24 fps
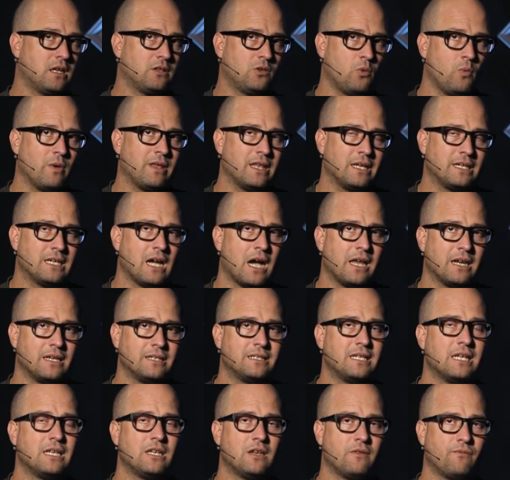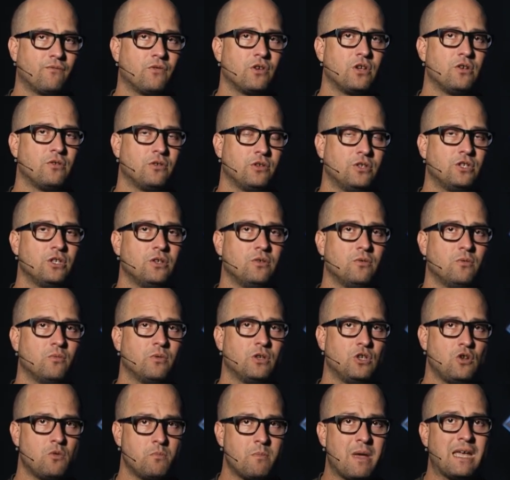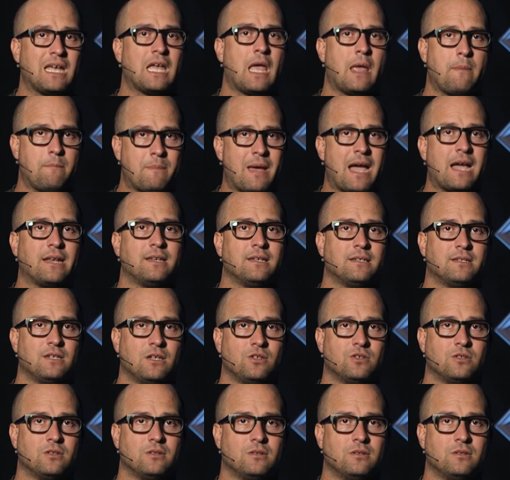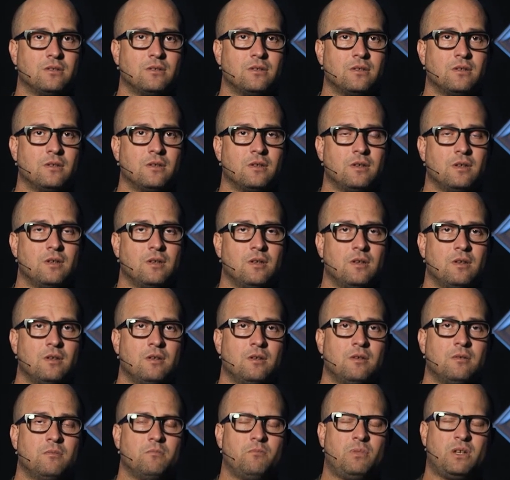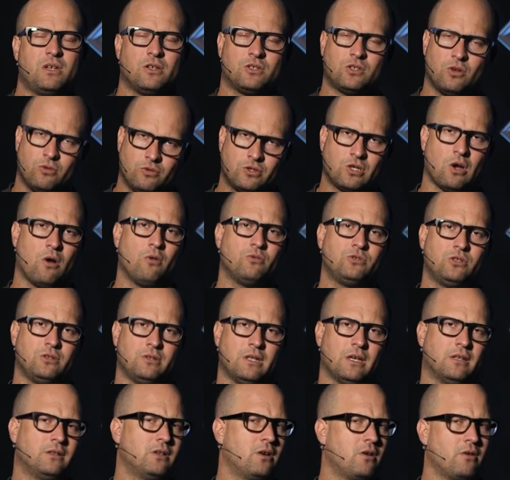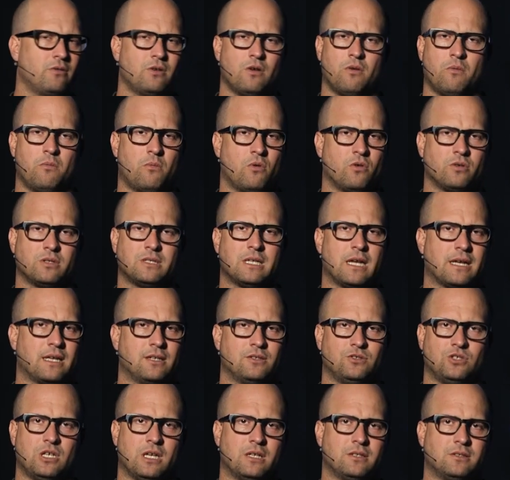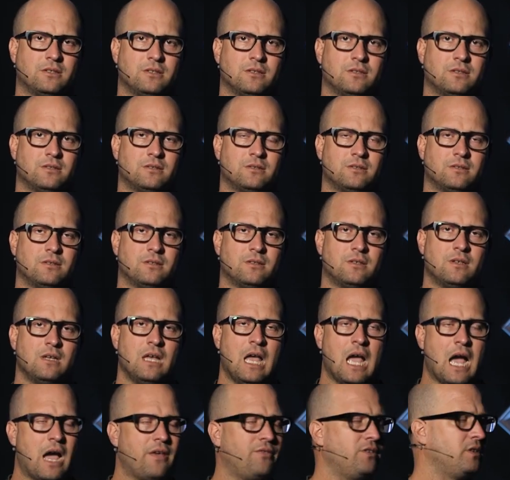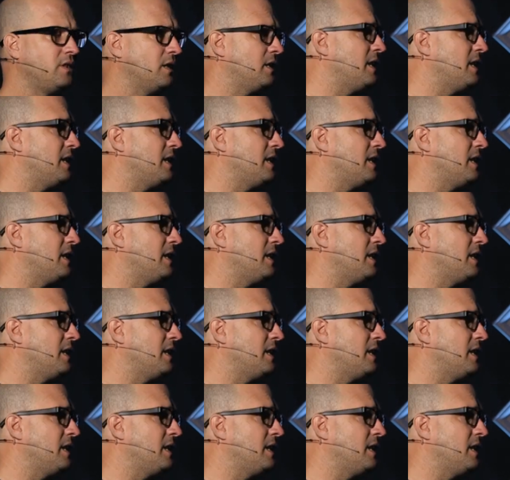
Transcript: way that God intended for you to do when you make a bad decision. Because who told you that there are no more second chances? I think